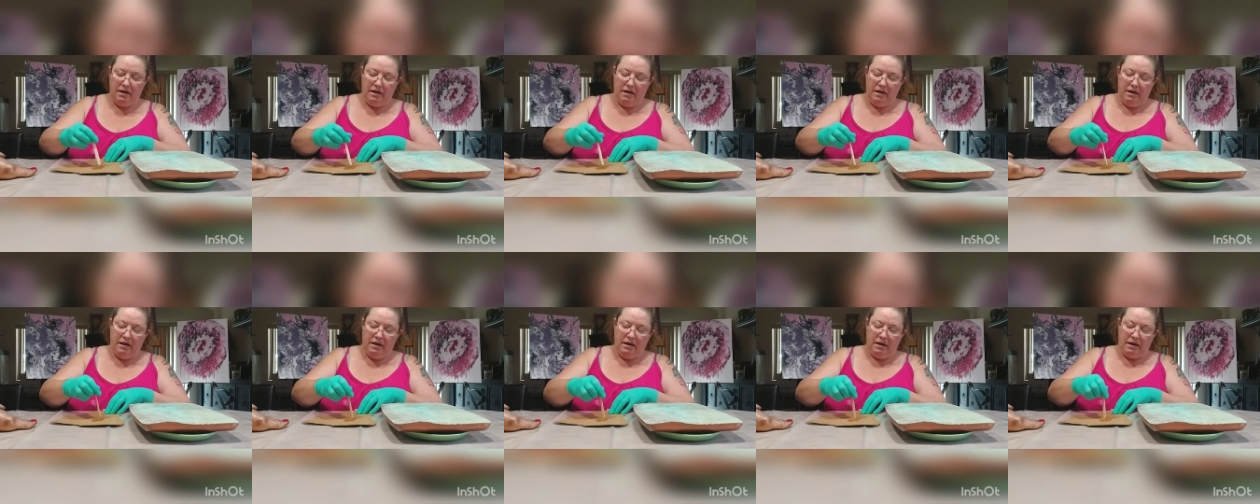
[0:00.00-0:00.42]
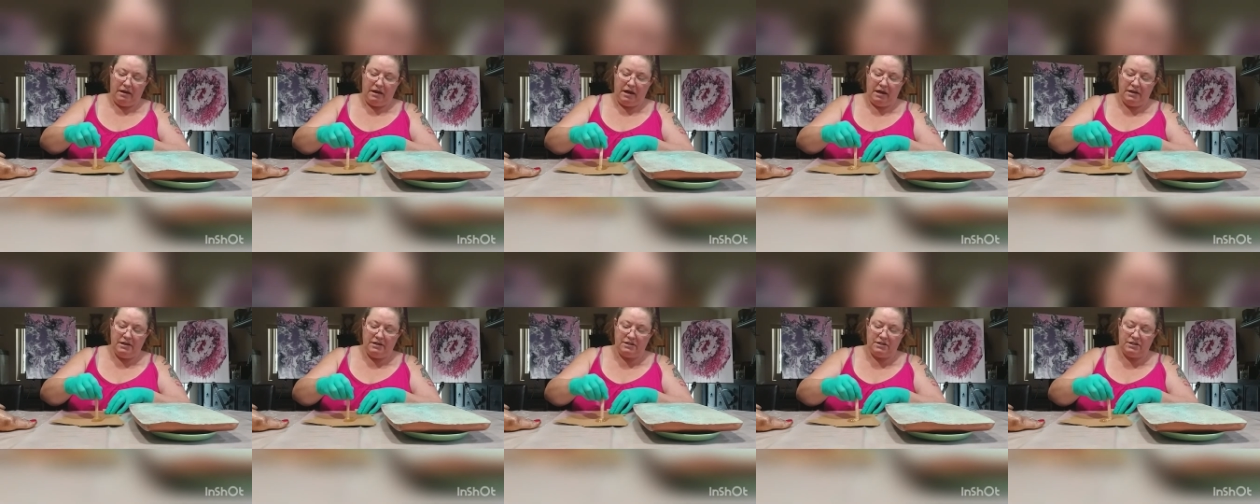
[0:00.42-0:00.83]
Yeah.
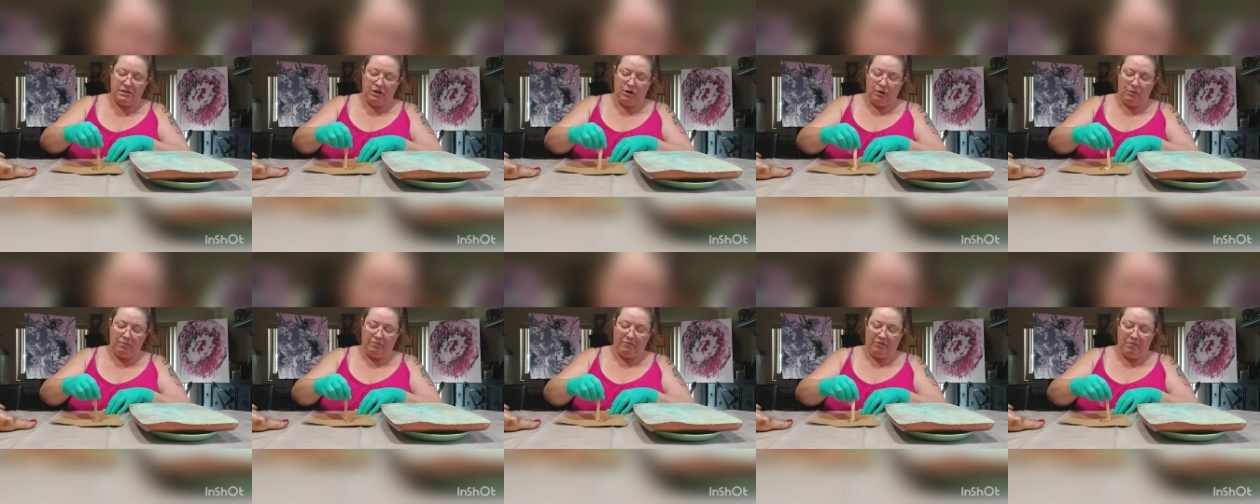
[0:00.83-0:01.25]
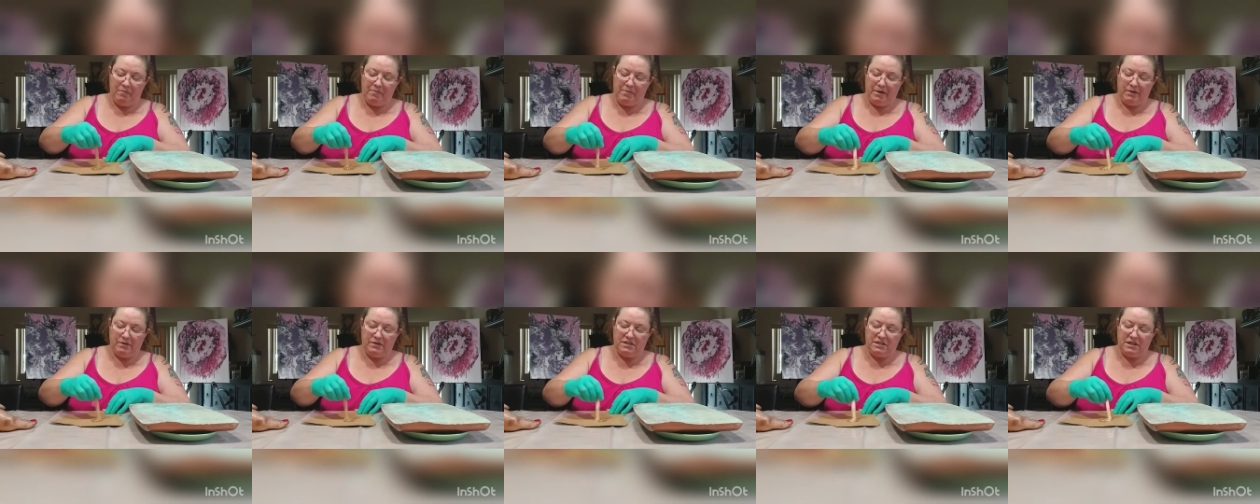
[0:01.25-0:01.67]
Kind of scoop from
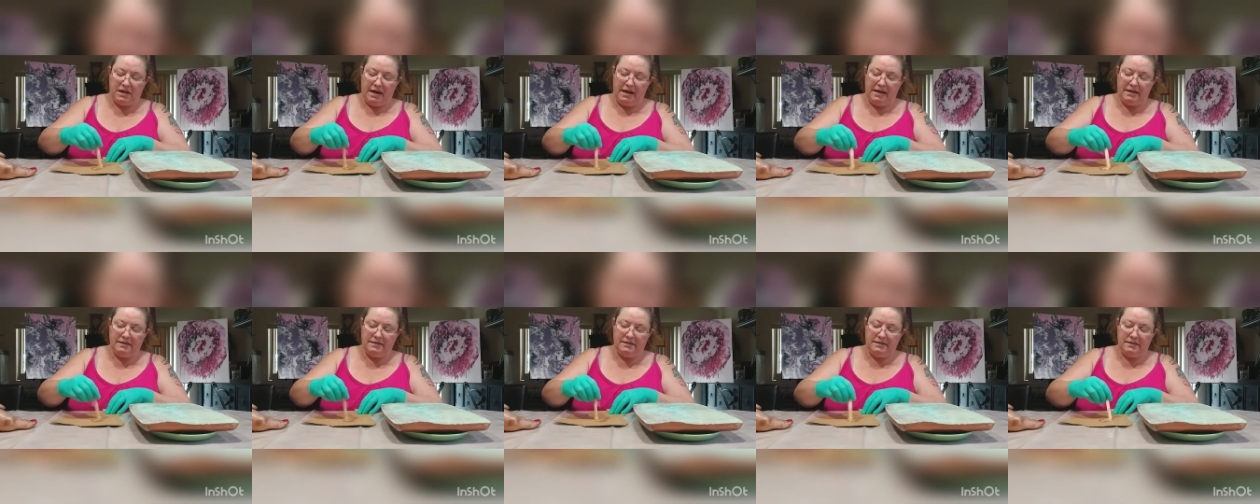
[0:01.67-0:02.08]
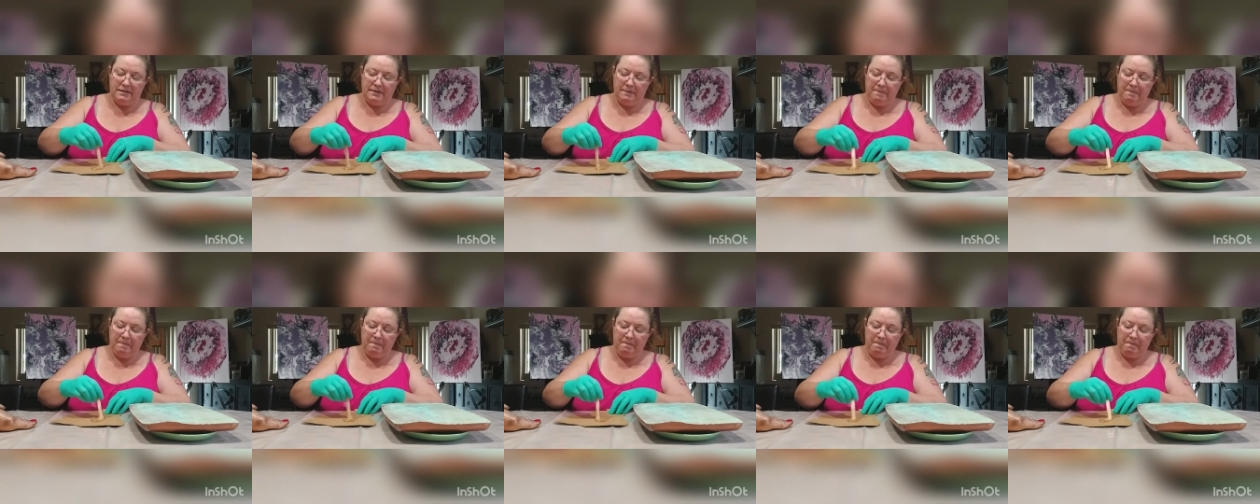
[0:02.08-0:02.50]
both sides.
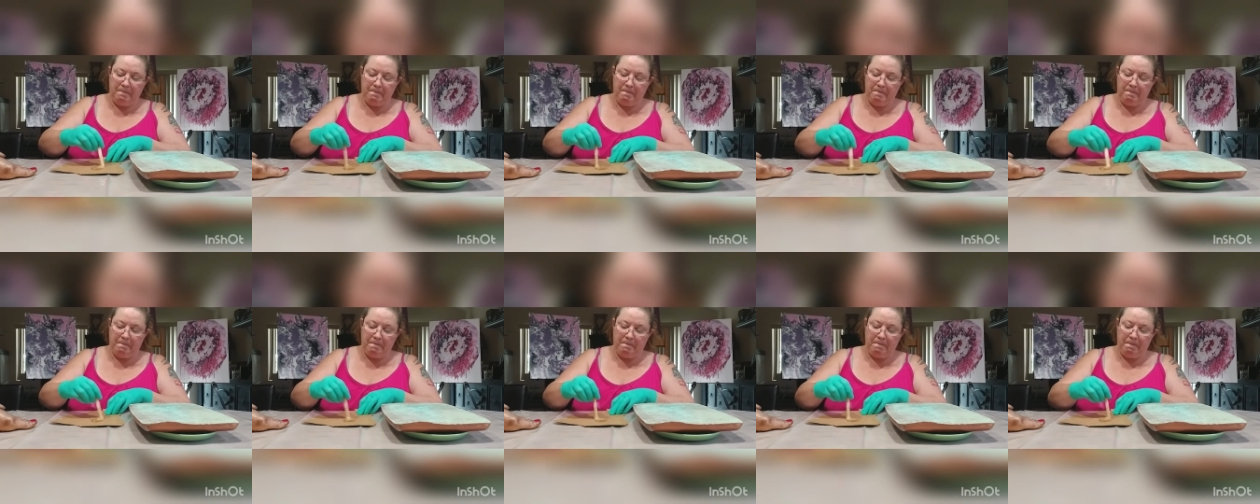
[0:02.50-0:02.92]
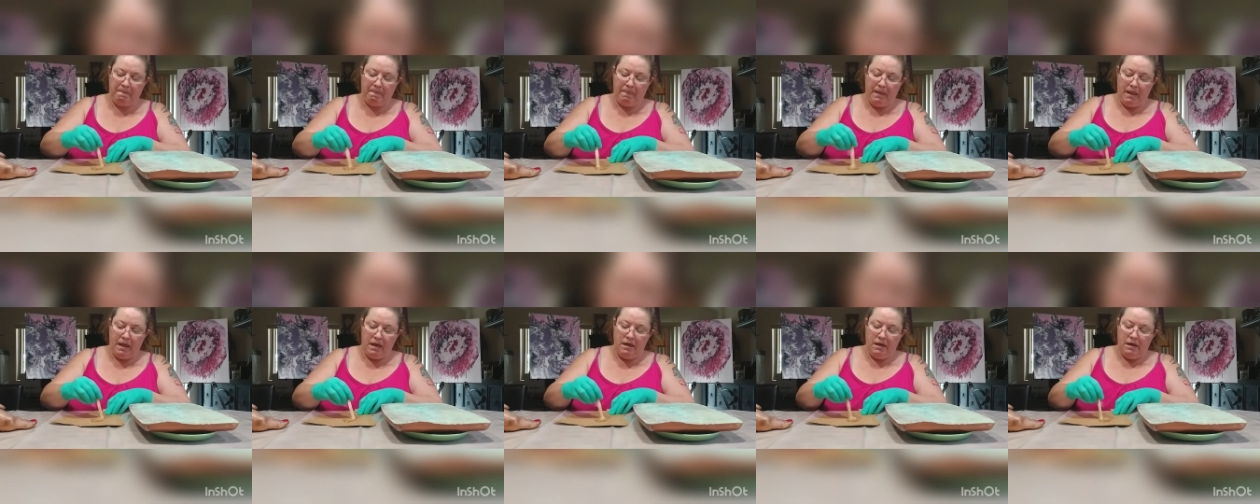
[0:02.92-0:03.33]

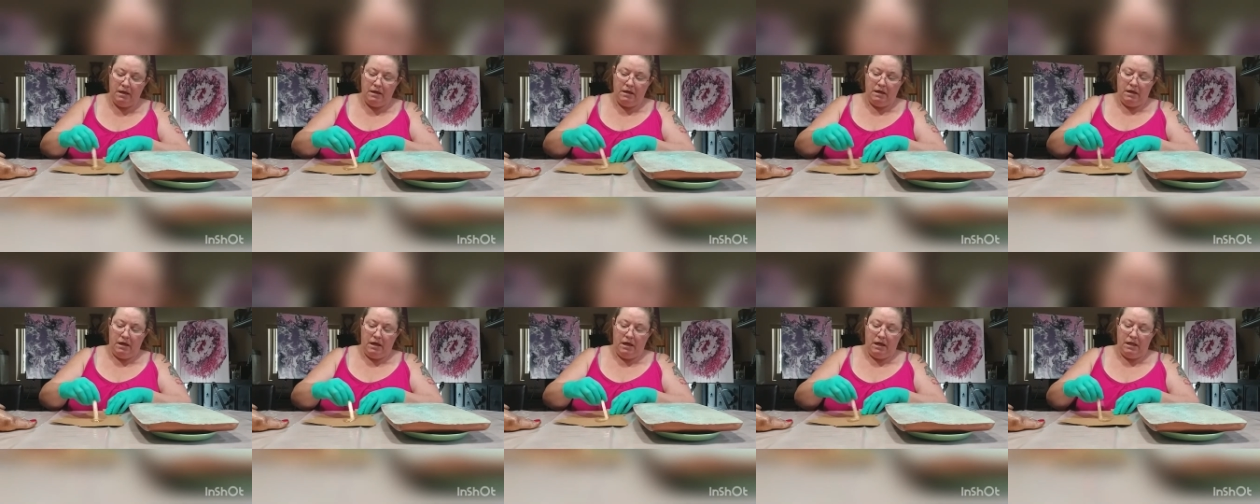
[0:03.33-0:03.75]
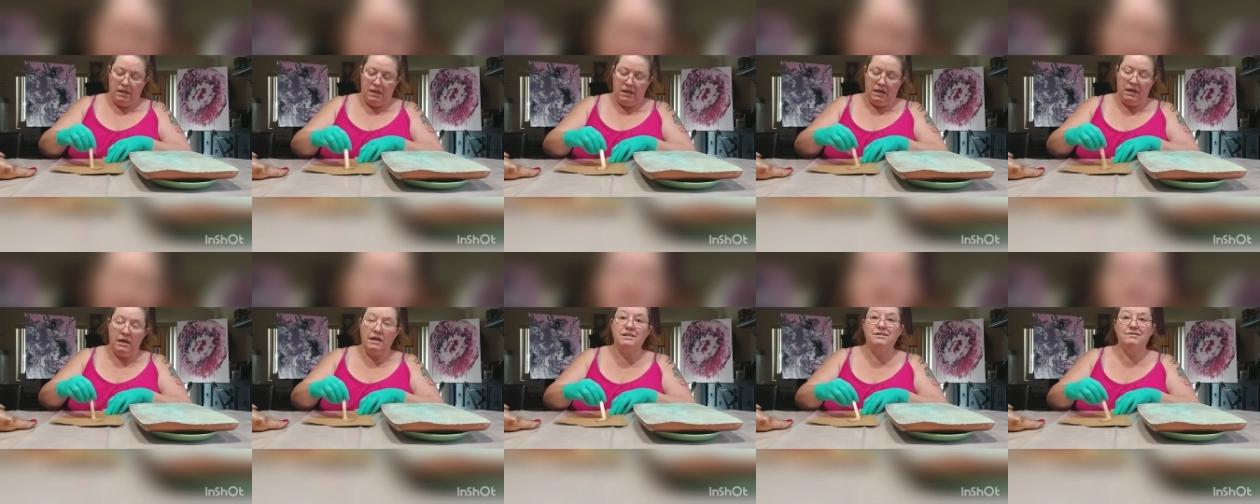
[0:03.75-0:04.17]
And
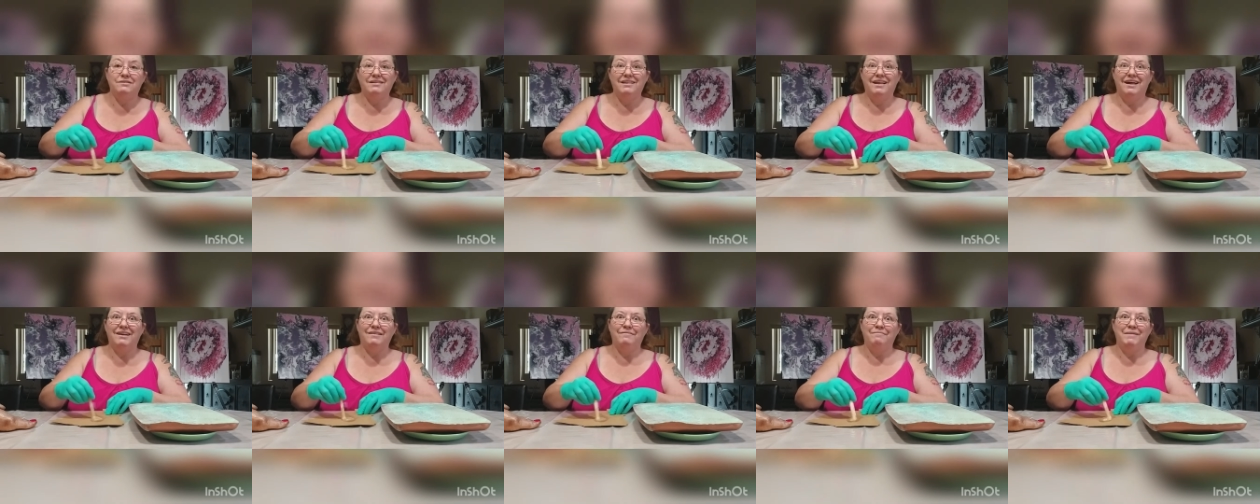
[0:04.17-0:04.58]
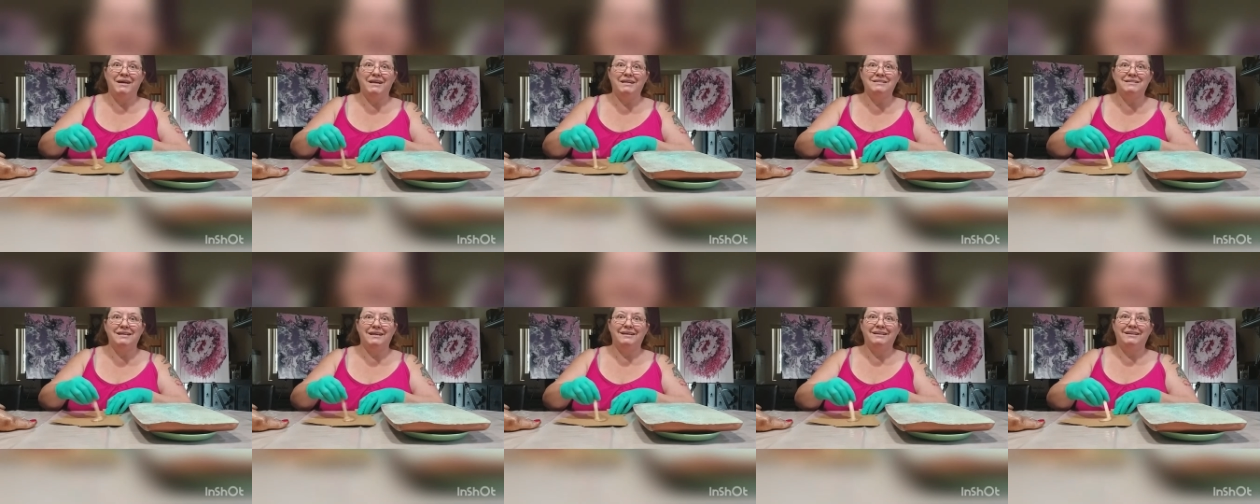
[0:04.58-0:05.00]
then I do a lot of
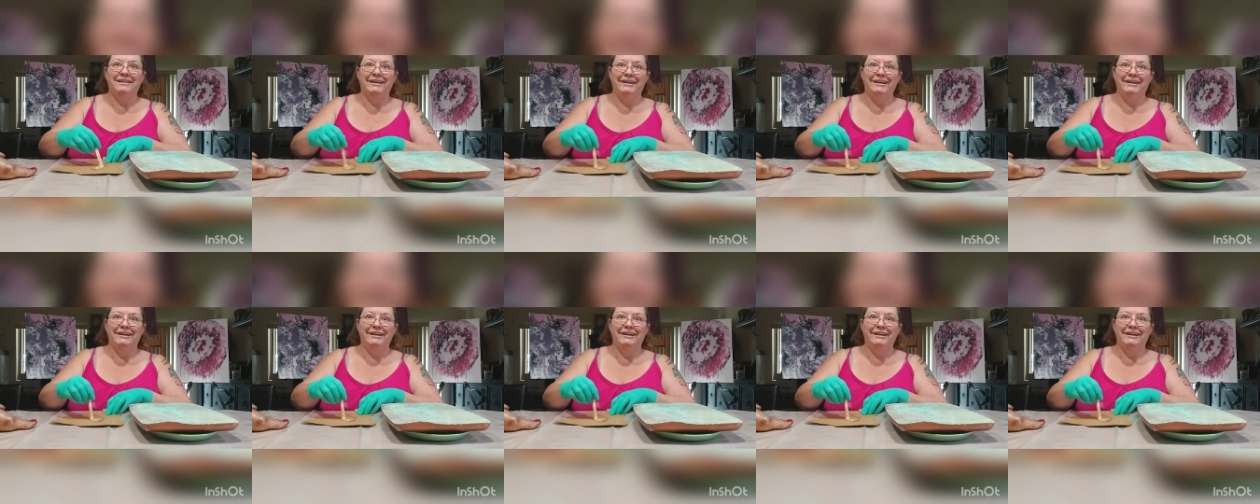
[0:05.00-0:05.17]
mixing.